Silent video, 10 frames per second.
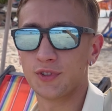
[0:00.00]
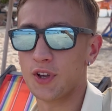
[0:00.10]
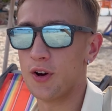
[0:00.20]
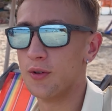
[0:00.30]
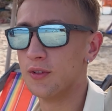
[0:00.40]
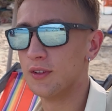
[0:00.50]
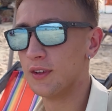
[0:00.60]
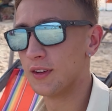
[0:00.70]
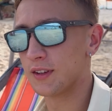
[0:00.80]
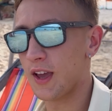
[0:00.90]
So
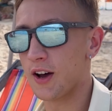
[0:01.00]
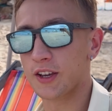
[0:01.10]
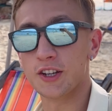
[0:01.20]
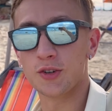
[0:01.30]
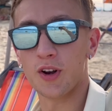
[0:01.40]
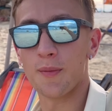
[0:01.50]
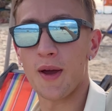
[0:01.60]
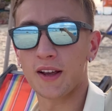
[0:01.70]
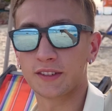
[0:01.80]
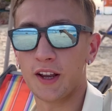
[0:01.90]
yeah, I'll catch you when I'm
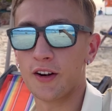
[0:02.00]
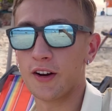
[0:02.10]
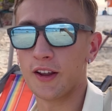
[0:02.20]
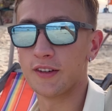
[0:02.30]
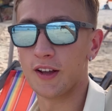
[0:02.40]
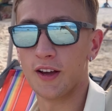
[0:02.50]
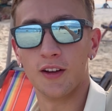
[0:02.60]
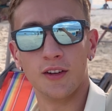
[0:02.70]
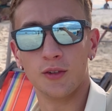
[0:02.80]
back there and uh,